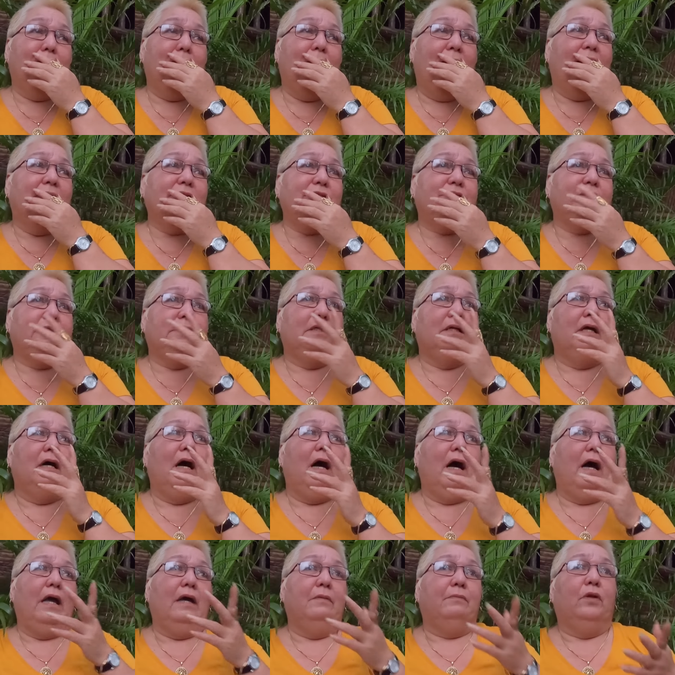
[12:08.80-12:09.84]
Imagine
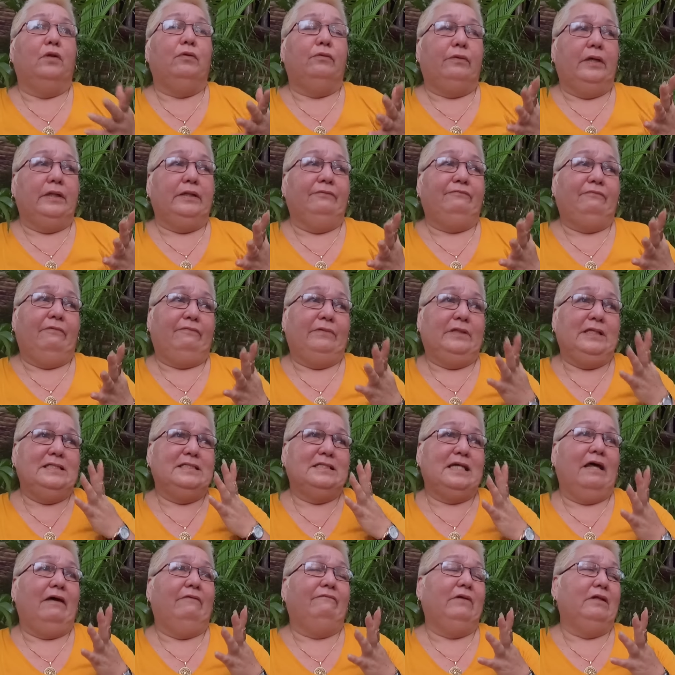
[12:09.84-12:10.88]
I am already
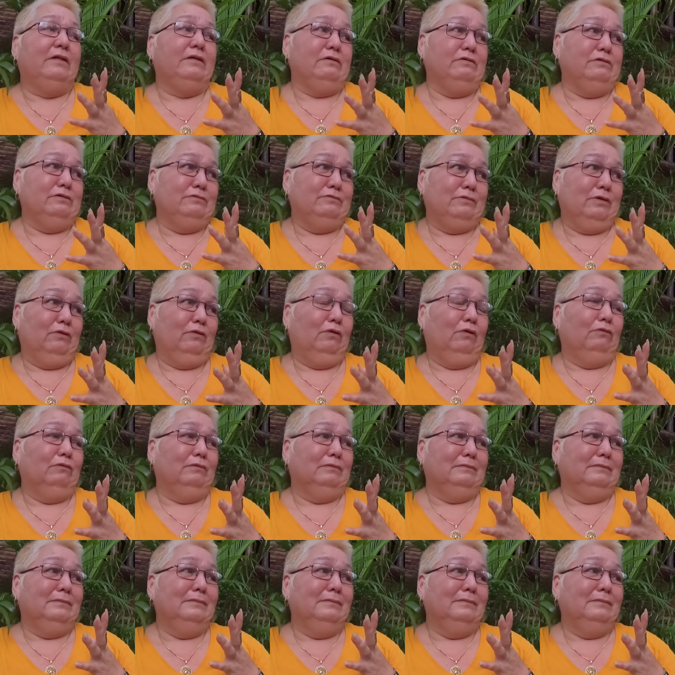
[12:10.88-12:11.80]
57 years old.